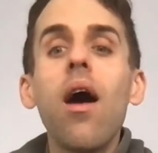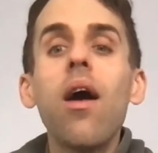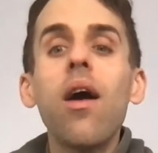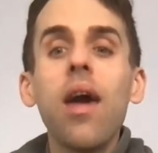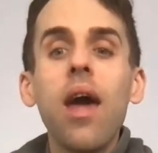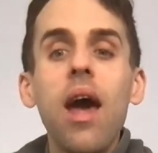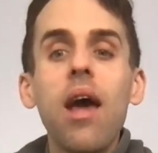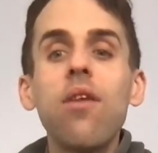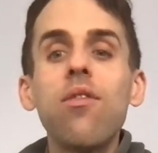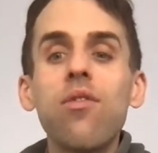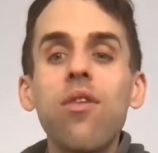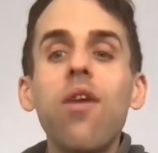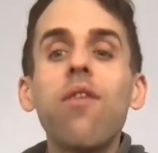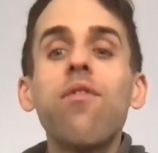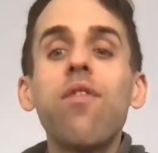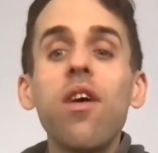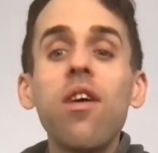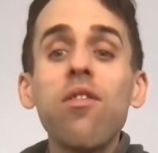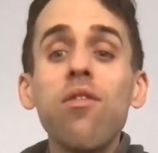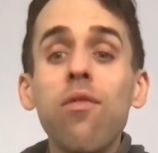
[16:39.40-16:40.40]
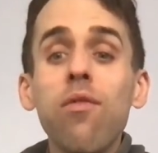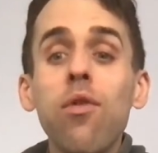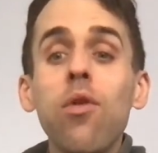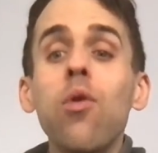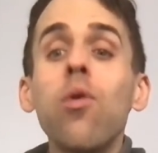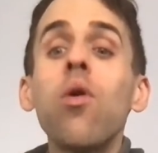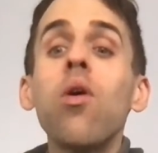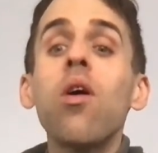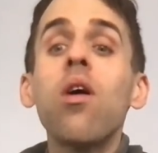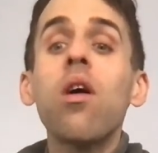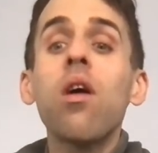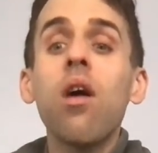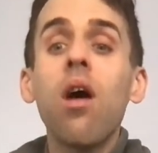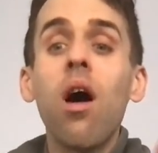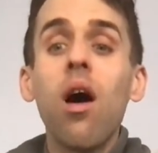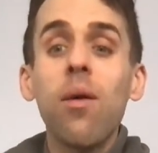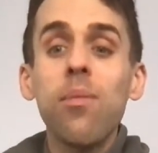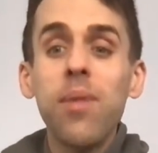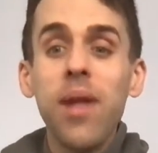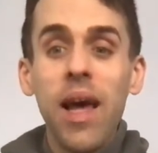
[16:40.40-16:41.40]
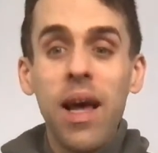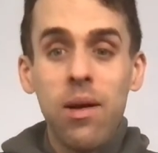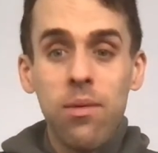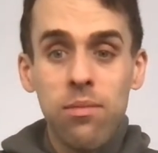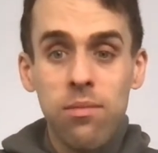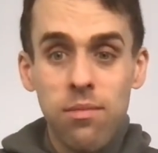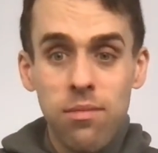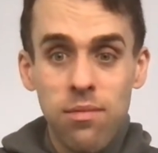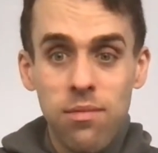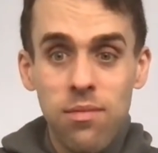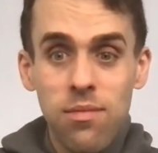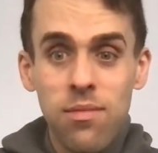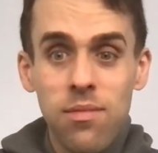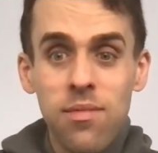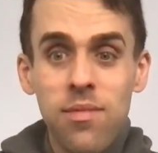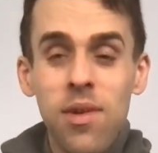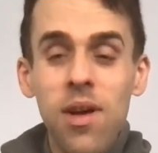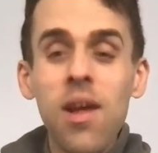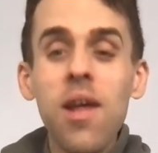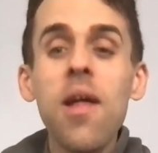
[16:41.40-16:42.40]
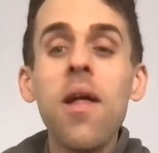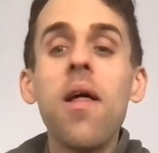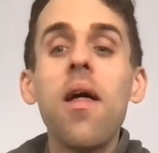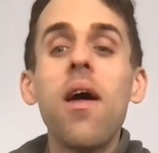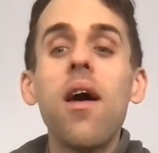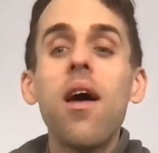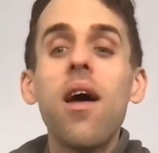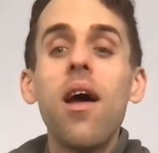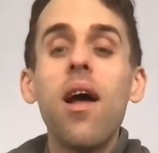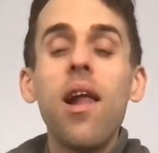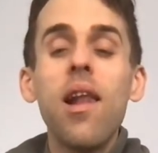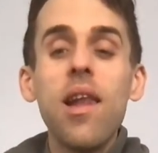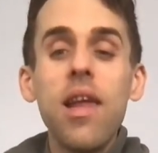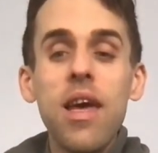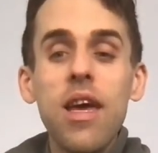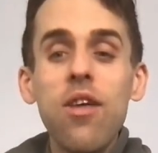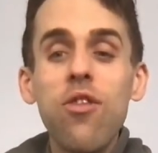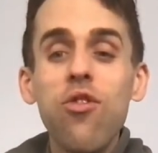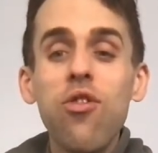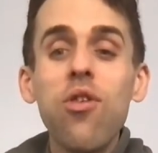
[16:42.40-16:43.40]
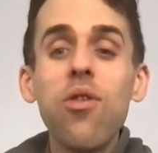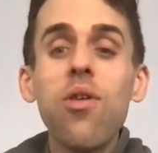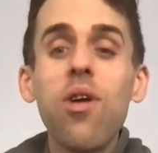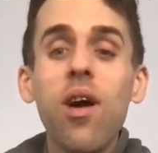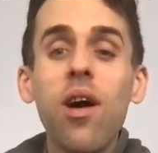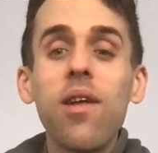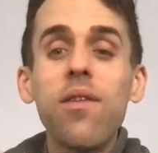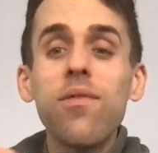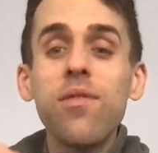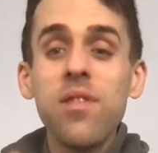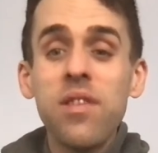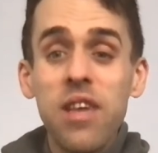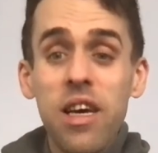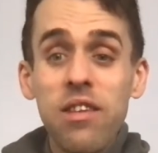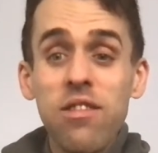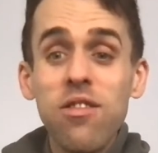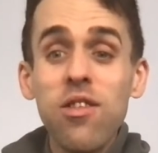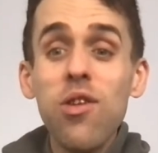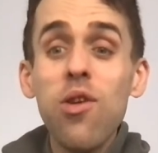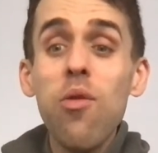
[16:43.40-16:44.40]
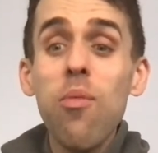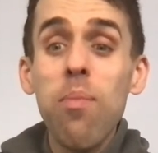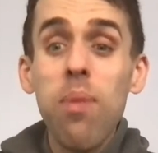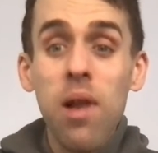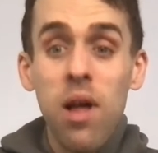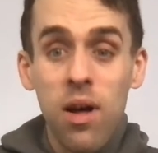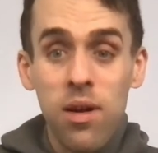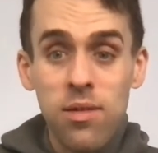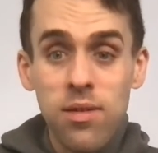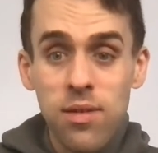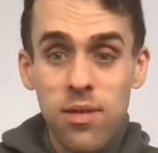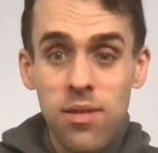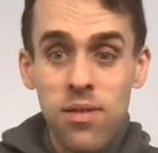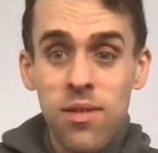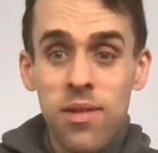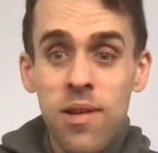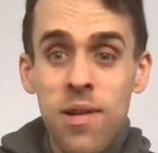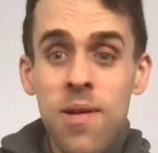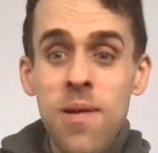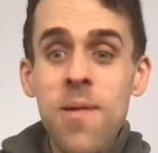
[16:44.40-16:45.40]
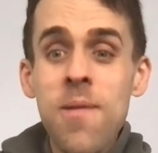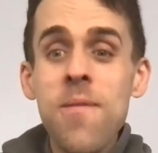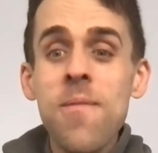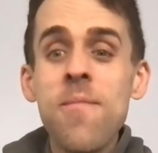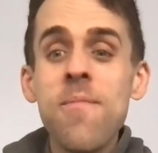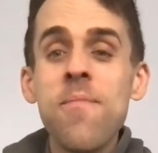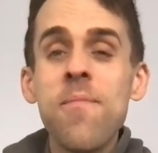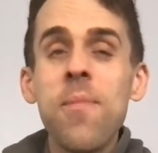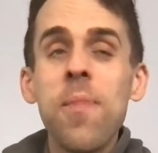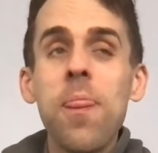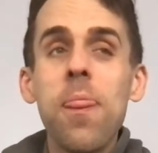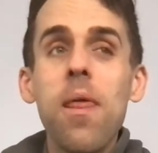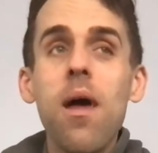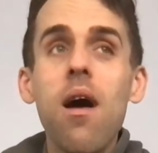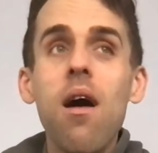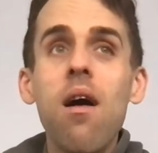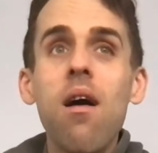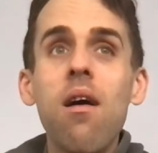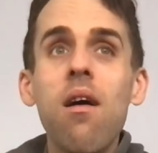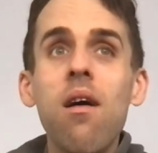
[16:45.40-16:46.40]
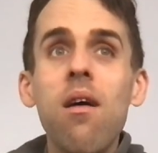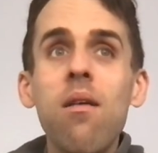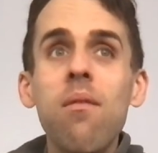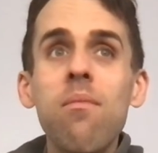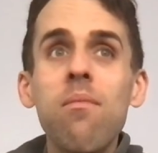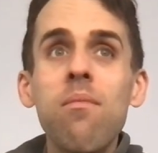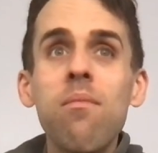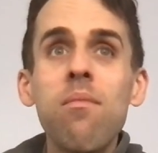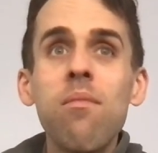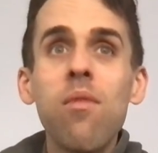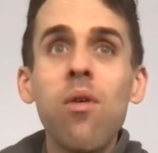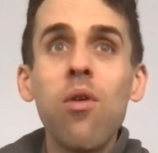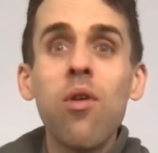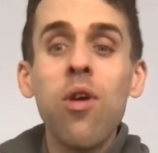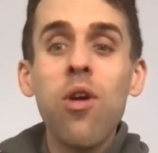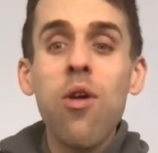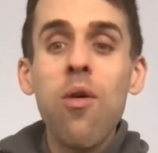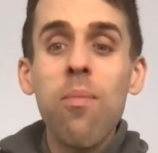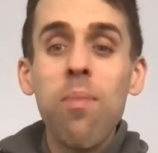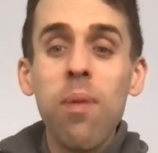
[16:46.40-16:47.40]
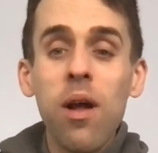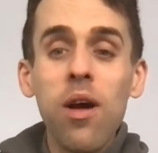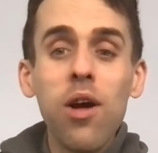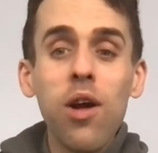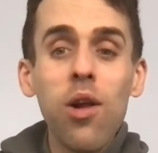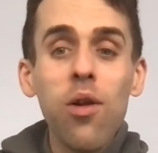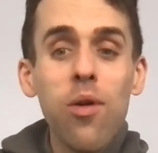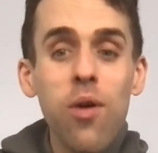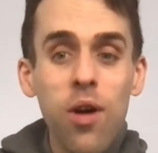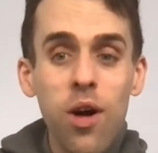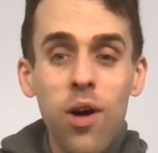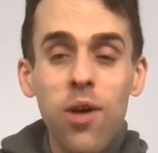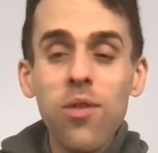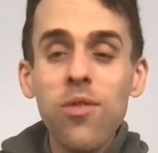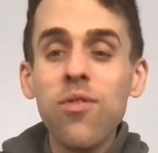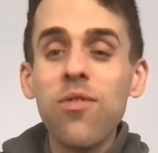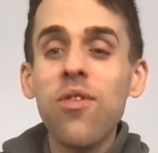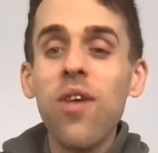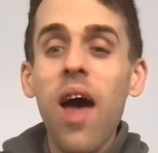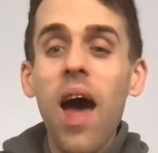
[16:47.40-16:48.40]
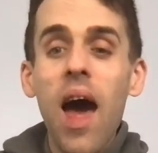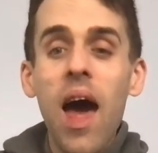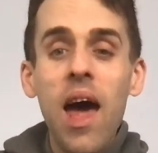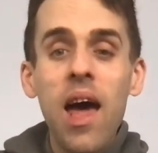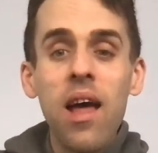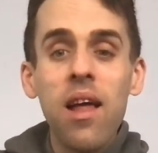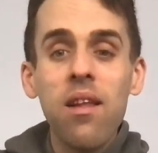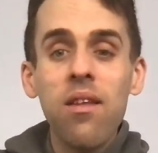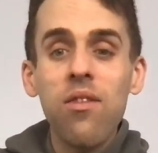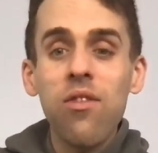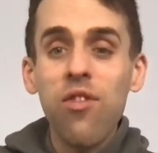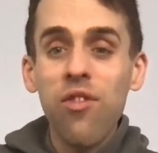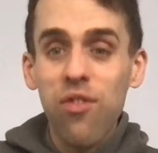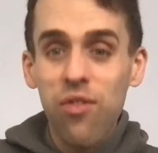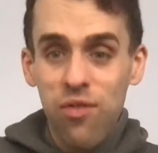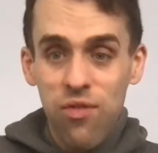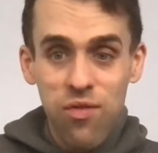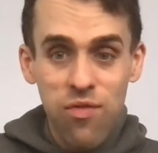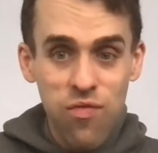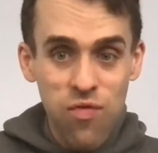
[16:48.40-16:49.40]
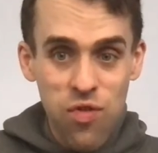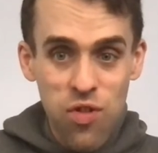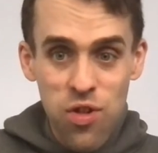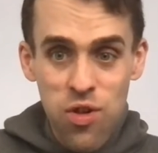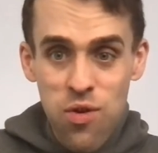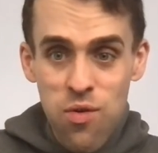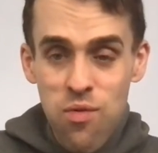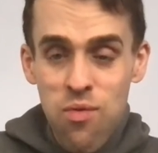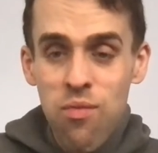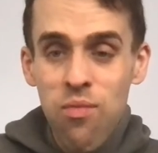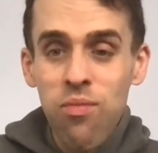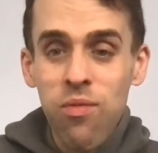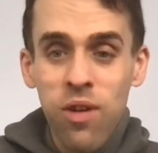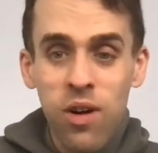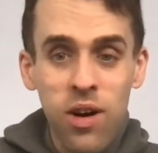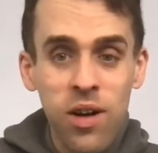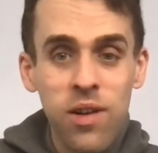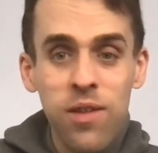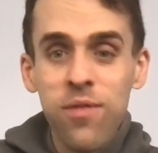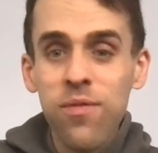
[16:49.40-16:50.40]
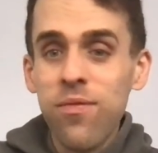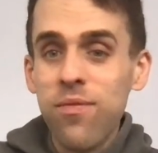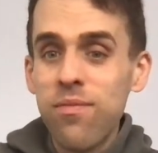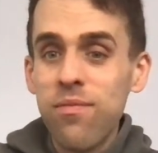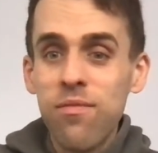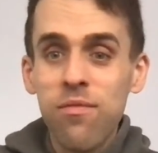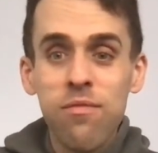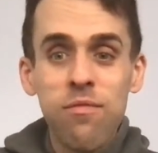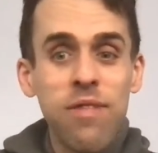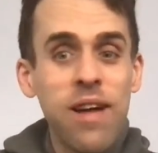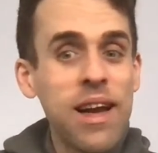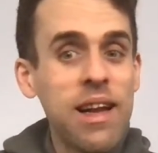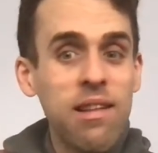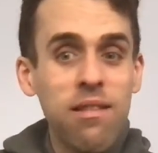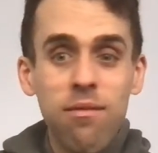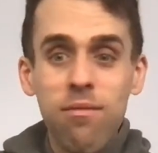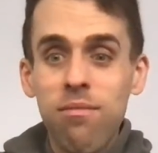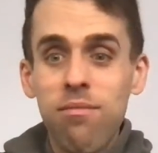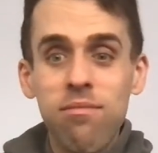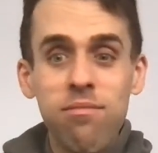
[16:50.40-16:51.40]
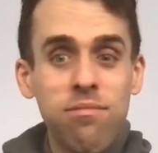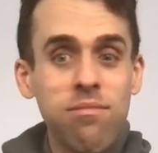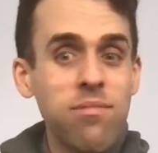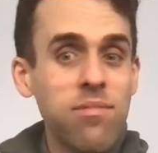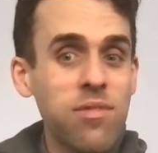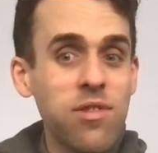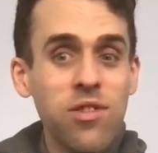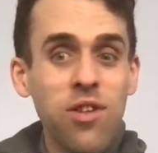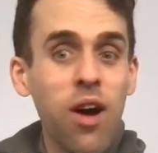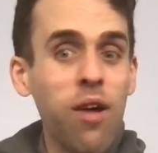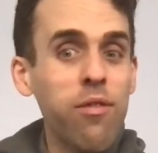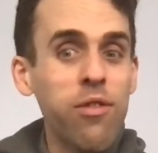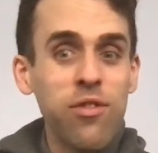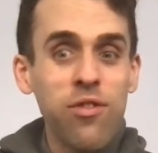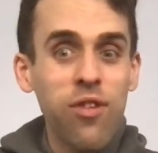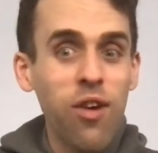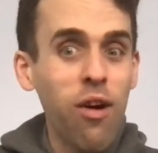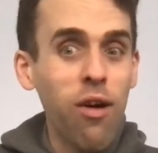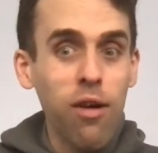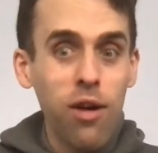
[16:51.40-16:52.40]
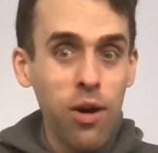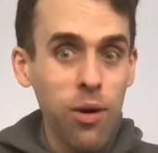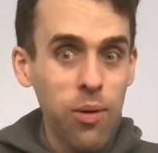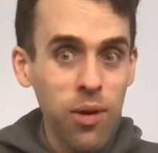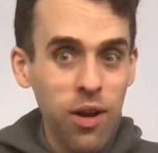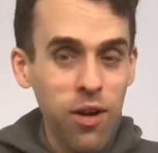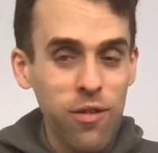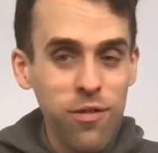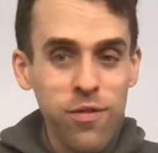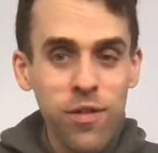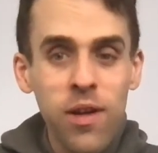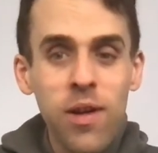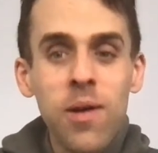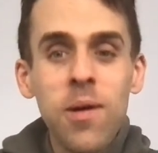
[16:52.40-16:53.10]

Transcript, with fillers: Okay, so first of all, calm down. At least you kind of tested your blood, um, your blood glucose, and you kind of red sirens are going off.